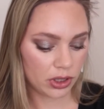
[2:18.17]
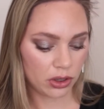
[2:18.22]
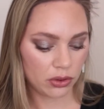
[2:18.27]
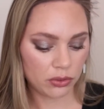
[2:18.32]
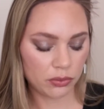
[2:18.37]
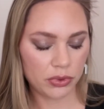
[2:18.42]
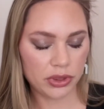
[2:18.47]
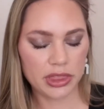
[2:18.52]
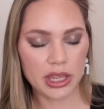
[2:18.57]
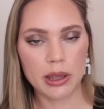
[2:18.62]

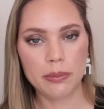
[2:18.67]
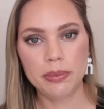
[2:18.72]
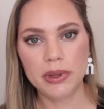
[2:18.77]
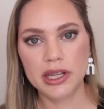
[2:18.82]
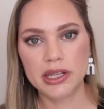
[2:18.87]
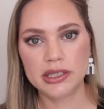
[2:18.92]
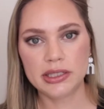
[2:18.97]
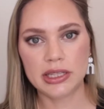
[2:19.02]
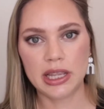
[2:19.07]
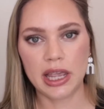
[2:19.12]
with that
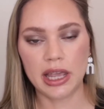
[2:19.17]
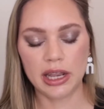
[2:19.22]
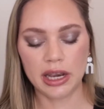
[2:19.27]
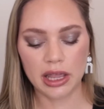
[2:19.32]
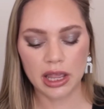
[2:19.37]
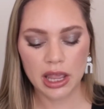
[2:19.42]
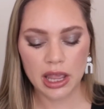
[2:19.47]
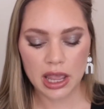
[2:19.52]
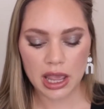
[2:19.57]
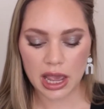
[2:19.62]
being
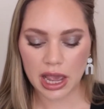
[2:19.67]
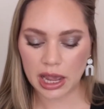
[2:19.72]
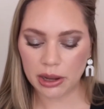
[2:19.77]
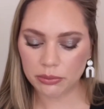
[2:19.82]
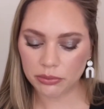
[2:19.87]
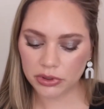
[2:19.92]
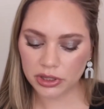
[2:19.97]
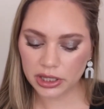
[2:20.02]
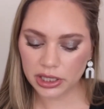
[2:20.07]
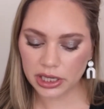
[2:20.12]
said,
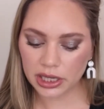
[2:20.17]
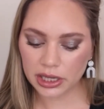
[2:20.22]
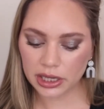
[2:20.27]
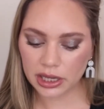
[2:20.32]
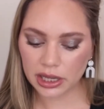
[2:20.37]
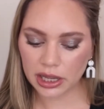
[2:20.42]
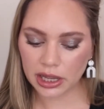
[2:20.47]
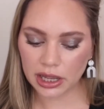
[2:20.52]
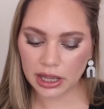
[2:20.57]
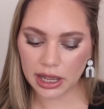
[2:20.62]

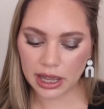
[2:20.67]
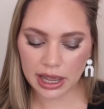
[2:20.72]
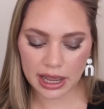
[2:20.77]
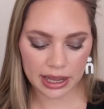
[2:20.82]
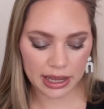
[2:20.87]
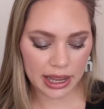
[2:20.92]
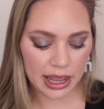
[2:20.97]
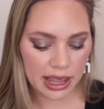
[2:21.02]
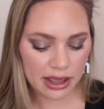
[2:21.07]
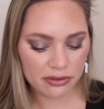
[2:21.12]
I
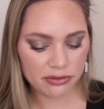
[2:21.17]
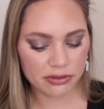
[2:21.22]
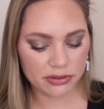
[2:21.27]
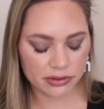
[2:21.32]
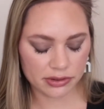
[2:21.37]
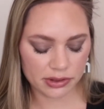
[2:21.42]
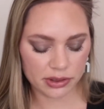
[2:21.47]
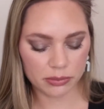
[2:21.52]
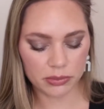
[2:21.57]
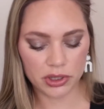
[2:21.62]
have
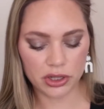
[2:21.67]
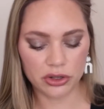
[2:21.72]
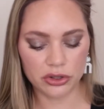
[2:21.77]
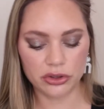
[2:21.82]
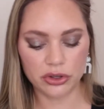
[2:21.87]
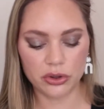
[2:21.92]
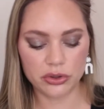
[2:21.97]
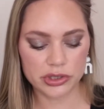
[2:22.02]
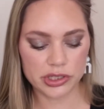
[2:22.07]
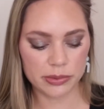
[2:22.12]
some little
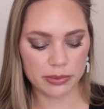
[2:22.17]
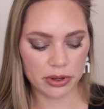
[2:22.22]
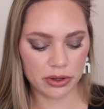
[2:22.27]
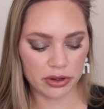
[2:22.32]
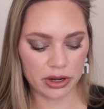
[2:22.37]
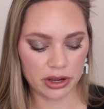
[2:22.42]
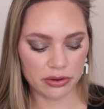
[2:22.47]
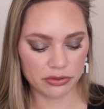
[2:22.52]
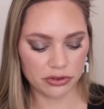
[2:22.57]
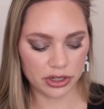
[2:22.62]
notes
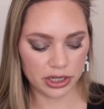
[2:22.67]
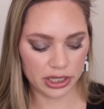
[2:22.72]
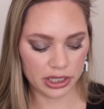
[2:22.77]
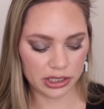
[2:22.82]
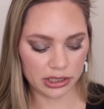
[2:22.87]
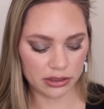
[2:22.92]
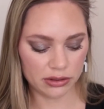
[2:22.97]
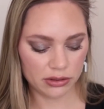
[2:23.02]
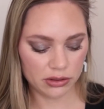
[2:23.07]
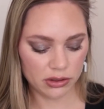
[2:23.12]
about
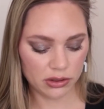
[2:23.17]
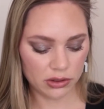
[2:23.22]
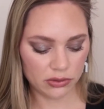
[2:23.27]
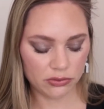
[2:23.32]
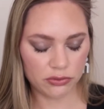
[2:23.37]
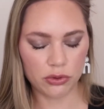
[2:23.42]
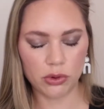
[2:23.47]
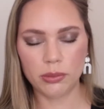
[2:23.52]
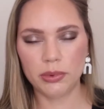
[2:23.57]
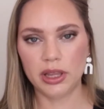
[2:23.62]
every
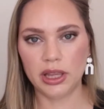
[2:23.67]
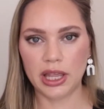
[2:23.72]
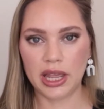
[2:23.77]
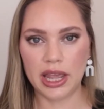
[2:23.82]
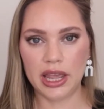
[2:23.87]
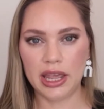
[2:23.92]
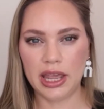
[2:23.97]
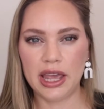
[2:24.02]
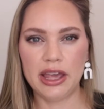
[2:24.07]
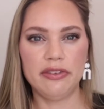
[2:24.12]
formula
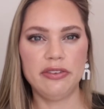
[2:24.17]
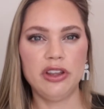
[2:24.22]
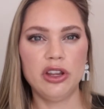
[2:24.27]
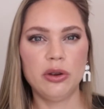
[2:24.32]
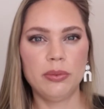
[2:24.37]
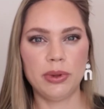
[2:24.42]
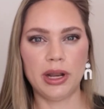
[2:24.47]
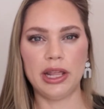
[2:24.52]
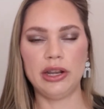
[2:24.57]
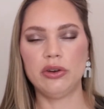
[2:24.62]
I have
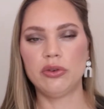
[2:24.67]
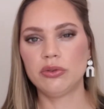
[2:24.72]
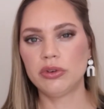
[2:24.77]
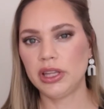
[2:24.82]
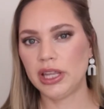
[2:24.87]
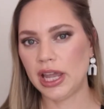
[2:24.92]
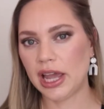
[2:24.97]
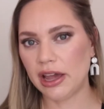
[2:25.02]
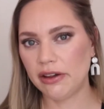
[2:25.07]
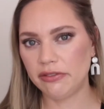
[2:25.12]
here, but I don't
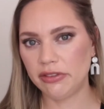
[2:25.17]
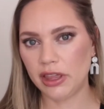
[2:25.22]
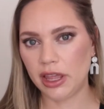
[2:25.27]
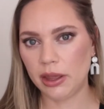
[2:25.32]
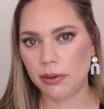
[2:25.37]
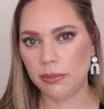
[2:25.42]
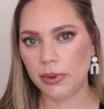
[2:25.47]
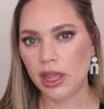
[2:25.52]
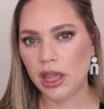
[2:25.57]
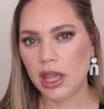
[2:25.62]
really have
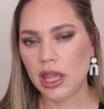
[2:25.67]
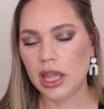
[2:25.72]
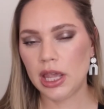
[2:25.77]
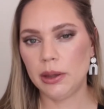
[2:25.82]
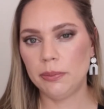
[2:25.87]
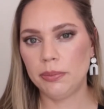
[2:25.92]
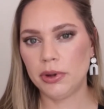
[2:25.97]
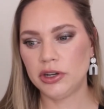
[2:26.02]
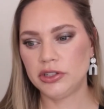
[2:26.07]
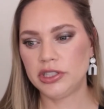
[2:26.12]
them
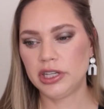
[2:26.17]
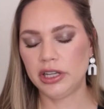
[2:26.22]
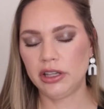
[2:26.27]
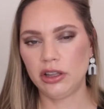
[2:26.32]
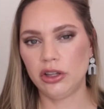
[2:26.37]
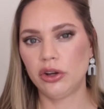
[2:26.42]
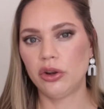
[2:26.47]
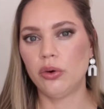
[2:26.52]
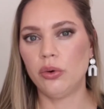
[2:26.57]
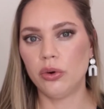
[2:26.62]
in
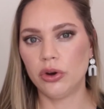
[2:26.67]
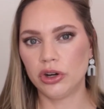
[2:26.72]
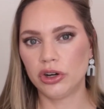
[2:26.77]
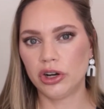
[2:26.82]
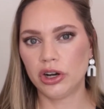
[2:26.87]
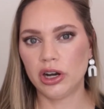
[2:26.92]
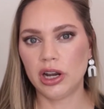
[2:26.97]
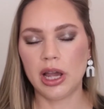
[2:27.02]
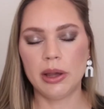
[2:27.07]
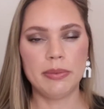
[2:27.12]
particular
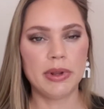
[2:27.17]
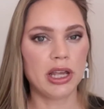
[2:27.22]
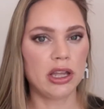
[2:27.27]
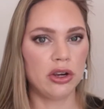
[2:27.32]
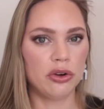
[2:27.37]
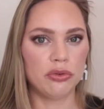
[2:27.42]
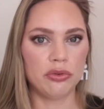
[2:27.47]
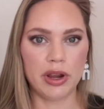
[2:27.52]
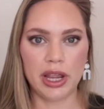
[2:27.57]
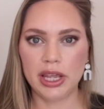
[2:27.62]
order. I'm not
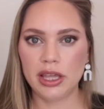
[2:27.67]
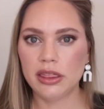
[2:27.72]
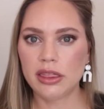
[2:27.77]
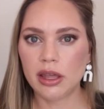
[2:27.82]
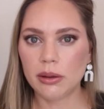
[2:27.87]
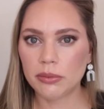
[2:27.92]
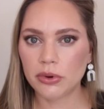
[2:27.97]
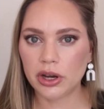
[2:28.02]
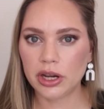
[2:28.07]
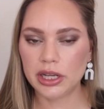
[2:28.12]
going to rank
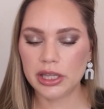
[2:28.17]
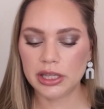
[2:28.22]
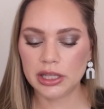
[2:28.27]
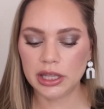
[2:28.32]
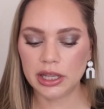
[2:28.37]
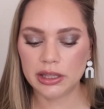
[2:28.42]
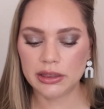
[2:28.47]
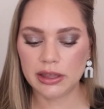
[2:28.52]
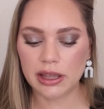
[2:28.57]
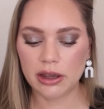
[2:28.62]
them or anything
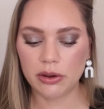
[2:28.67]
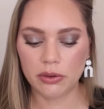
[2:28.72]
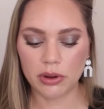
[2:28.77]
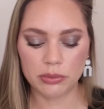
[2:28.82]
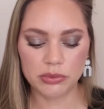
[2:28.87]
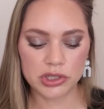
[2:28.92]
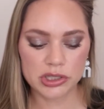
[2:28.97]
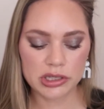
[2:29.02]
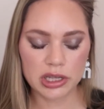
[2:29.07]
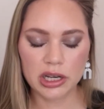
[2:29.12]
like that.
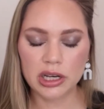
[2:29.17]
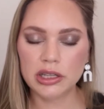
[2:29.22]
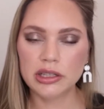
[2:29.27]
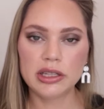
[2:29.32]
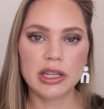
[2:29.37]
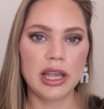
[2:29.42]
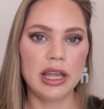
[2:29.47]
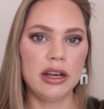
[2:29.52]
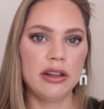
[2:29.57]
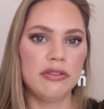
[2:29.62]
I'm just going
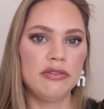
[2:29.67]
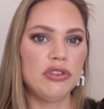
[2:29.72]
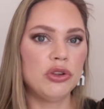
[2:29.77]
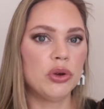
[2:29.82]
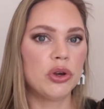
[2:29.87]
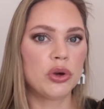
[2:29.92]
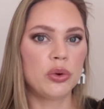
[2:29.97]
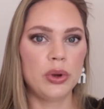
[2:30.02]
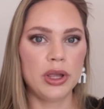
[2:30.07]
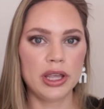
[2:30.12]
to kind of do
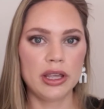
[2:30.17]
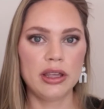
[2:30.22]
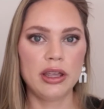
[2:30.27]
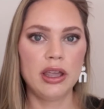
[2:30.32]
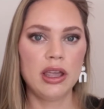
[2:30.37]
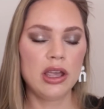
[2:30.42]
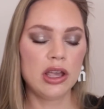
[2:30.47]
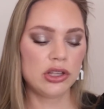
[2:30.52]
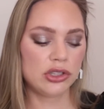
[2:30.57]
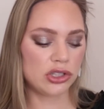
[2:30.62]
a quick
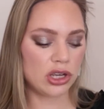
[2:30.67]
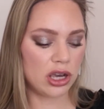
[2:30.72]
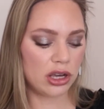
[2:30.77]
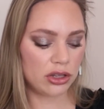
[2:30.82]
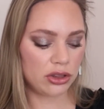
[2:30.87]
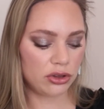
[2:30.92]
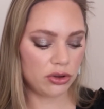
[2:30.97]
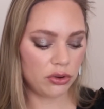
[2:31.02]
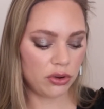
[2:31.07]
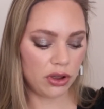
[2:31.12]

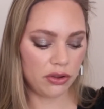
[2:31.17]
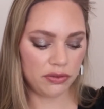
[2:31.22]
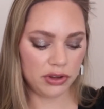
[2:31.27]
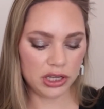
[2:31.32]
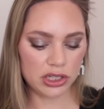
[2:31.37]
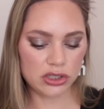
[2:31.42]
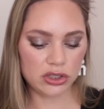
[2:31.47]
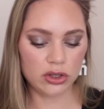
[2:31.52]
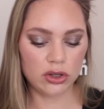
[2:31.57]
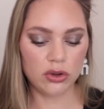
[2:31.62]
talk through of
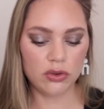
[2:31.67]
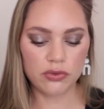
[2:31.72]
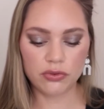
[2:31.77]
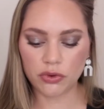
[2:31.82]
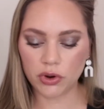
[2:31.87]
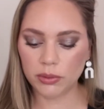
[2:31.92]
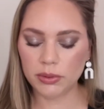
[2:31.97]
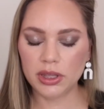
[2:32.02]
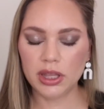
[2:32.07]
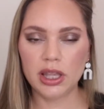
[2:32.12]
each
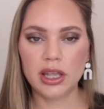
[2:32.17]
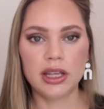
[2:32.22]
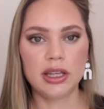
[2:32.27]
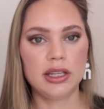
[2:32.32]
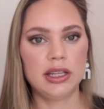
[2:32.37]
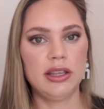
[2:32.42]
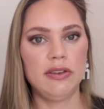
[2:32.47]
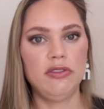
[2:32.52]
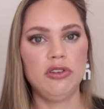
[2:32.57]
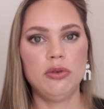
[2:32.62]
formula,
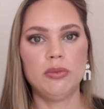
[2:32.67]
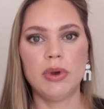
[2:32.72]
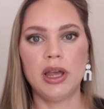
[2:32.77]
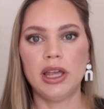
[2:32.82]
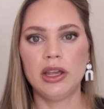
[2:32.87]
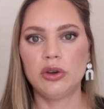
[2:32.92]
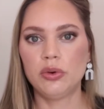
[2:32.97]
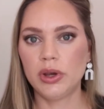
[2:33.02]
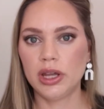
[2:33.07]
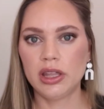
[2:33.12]
give you
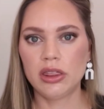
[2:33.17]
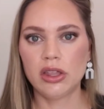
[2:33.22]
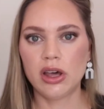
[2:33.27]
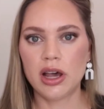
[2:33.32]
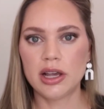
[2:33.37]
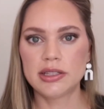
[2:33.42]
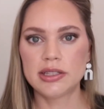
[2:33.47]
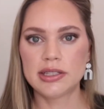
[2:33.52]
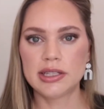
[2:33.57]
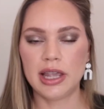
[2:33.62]
my quick
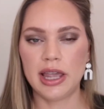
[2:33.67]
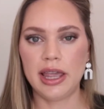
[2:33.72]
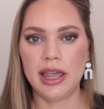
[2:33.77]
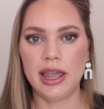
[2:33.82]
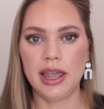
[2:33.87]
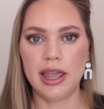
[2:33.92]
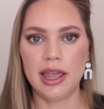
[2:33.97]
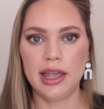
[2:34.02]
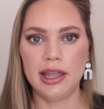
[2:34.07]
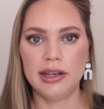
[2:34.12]
thoughts,
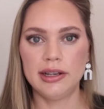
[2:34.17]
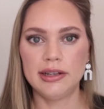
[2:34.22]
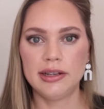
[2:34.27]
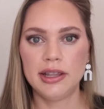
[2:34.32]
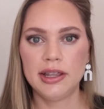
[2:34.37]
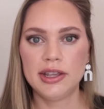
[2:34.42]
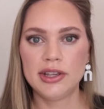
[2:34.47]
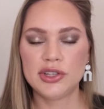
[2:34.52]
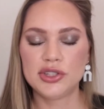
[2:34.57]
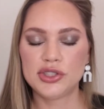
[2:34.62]
and
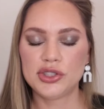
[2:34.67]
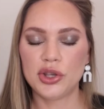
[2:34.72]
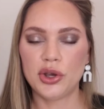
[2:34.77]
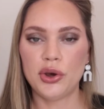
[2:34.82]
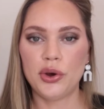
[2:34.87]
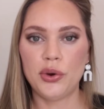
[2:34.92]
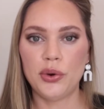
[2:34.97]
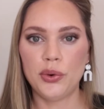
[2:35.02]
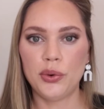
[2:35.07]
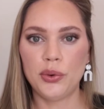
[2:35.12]

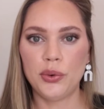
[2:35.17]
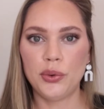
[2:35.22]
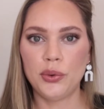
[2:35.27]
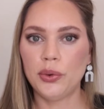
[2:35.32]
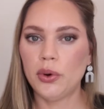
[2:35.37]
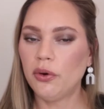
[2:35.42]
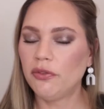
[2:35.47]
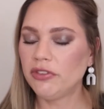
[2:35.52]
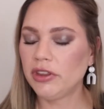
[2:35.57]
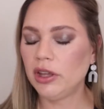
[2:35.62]
so
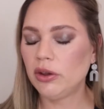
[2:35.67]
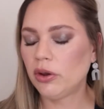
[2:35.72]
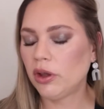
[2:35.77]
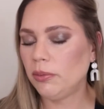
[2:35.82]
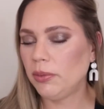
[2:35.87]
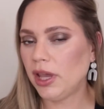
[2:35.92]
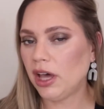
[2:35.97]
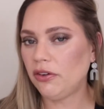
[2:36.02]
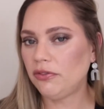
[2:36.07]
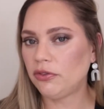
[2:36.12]
hopefully it
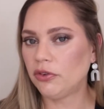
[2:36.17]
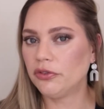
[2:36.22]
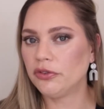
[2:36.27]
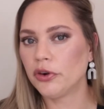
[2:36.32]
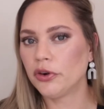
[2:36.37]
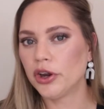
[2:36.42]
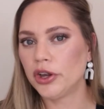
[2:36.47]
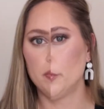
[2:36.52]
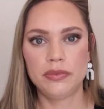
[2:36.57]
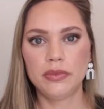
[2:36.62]
can be helpful
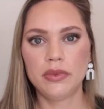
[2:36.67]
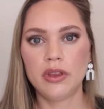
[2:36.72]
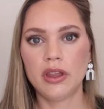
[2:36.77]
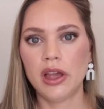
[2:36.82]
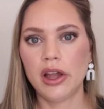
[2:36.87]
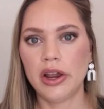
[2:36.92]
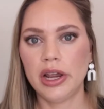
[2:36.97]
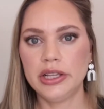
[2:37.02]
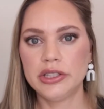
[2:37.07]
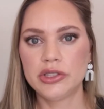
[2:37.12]
for you.
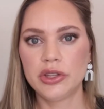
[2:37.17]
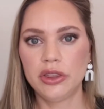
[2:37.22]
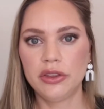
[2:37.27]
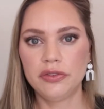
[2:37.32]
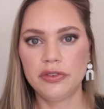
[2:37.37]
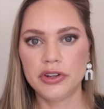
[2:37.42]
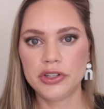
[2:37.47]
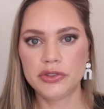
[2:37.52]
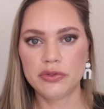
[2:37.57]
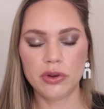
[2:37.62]
Alright, so the
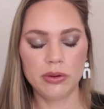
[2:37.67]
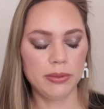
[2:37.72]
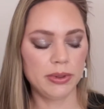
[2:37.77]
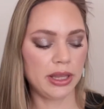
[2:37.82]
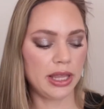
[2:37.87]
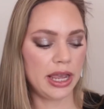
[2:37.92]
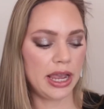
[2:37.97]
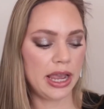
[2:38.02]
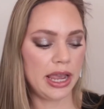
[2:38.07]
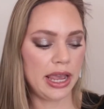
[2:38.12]
first formula
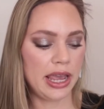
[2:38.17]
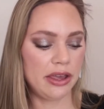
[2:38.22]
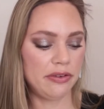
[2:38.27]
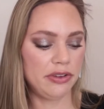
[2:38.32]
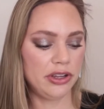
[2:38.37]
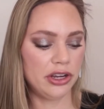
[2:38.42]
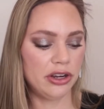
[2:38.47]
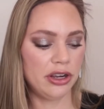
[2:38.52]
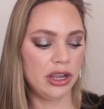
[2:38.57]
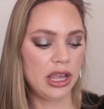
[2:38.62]
I have
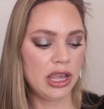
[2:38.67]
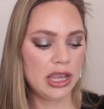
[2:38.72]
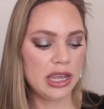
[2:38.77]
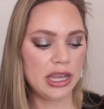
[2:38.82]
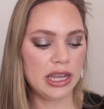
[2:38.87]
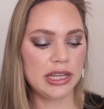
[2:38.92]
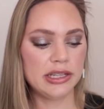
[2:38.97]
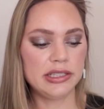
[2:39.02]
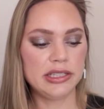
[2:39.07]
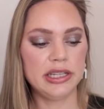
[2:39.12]
here
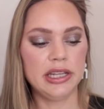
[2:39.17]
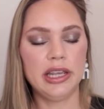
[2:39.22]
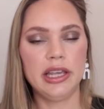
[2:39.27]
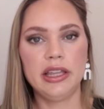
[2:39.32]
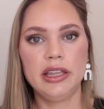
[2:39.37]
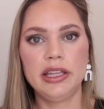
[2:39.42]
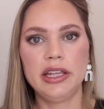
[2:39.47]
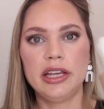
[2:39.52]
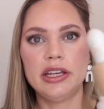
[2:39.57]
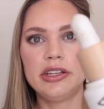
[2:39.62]
is the
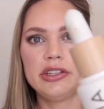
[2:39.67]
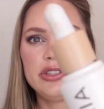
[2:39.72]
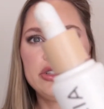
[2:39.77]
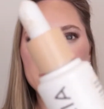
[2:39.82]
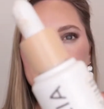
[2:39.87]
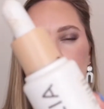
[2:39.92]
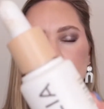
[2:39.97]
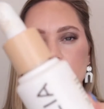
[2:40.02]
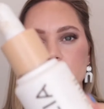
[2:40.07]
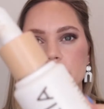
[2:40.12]
Ilia
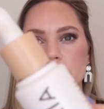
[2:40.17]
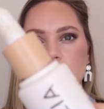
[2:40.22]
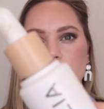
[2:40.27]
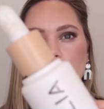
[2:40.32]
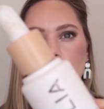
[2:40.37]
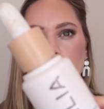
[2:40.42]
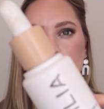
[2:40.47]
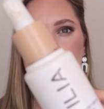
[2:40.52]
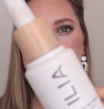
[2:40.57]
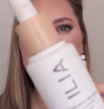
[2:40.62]
Super
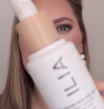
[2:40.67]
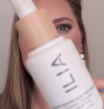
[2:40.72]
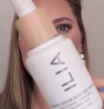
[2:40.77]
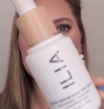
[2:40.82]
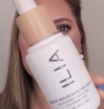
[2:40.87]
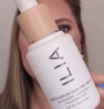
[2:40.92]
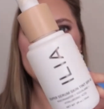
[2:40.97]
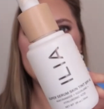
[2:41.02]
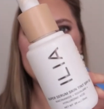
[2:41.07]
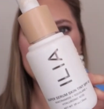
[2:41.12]
Serum
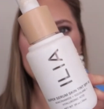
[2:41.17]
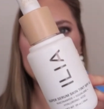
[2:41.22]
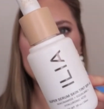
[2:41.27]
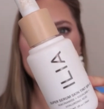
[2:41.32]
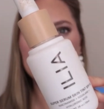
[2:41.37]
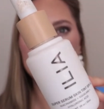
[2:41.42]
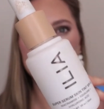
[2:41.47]
Skin Tint.